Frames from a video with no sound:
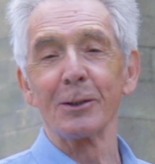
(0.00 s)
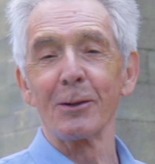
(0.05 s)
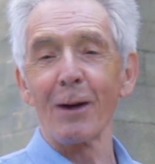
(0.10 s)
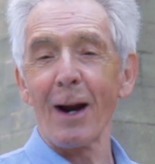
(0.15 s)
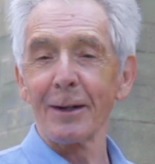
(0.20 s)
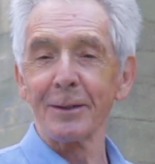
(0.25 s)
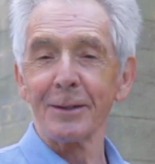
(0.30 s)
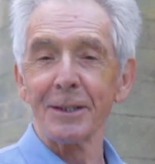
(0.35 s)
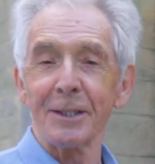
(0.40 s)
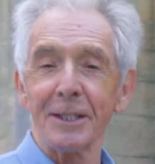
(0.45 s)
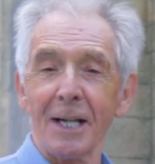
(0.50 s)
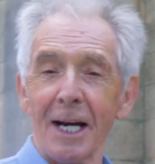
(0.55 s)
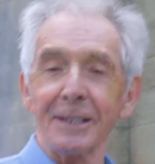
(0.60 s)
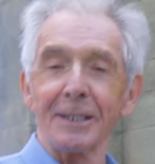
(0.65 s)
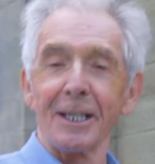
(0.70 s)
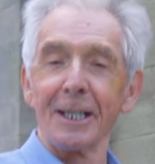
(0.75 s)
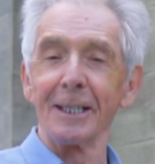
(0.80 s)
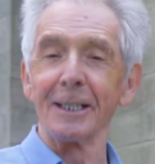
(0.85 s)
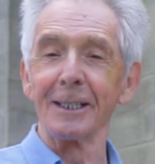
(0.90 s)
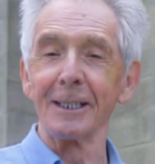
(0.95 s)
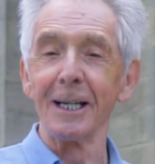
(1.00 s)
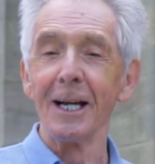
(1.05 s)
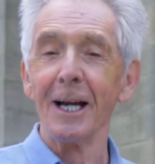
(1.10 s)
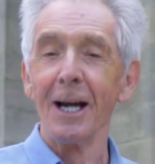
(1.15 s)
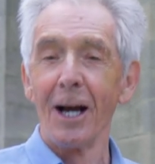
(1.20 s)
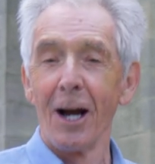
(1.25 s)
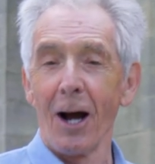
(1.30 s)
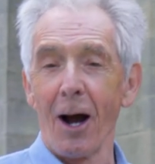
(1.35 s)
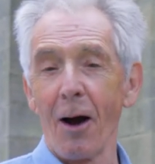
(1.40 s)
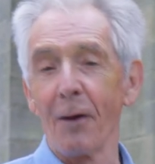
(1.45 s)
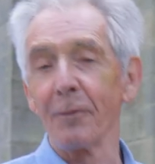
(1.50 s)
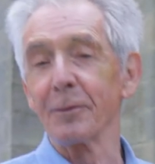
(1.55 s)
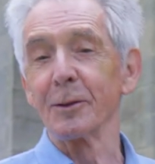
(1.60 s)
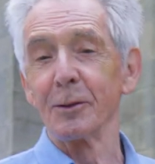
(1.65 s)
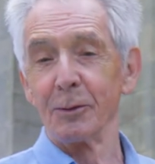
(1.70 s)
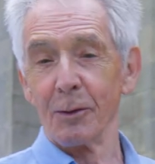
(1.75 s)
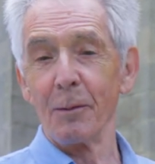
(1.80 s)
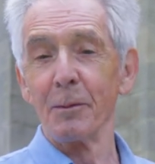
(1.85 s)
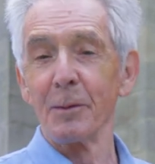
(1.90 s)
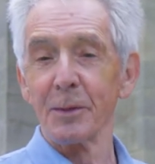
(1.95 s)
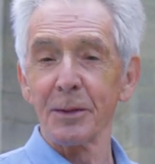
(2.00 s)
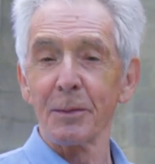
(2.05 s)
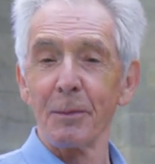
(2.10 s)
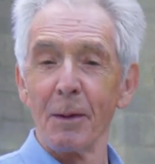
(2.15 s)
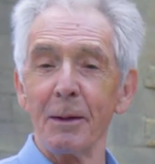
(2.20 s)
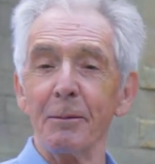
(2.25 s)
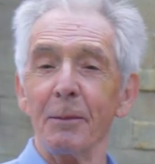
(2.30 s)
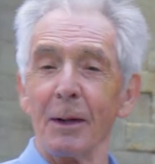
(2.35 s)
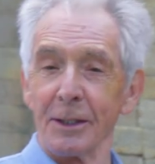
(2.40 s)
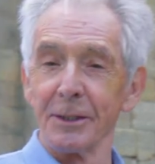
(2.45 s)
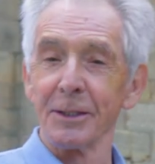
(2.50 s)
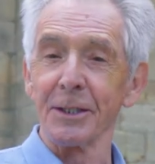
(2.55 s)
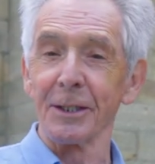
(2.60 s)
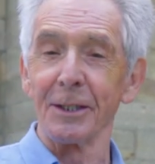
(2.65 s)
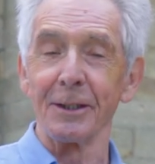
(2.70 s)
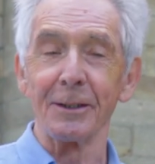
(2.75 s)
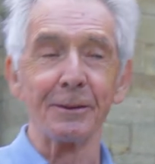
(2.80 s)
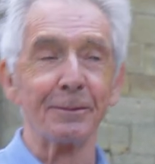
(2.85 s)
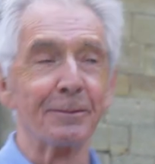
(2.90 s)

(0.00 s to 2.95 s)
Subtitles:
grand setting of Grimsby Minster.